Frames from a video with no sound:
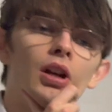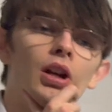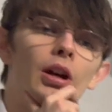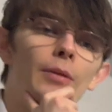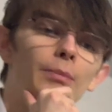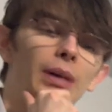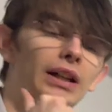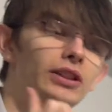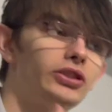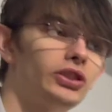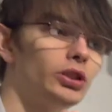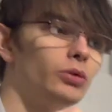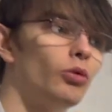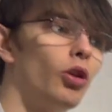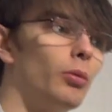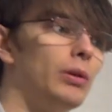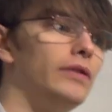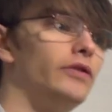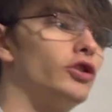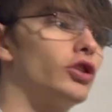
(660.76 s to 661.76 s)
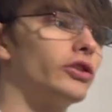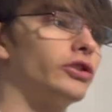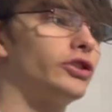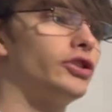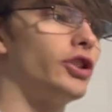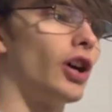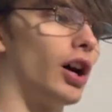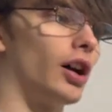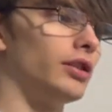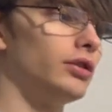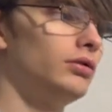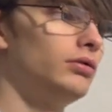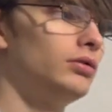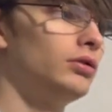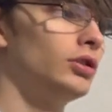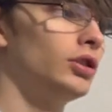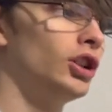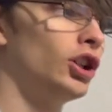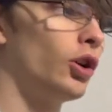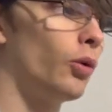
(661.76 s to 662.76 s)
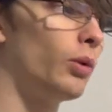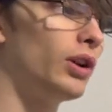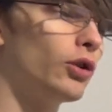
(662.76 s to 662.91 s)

Based on what we've just done, we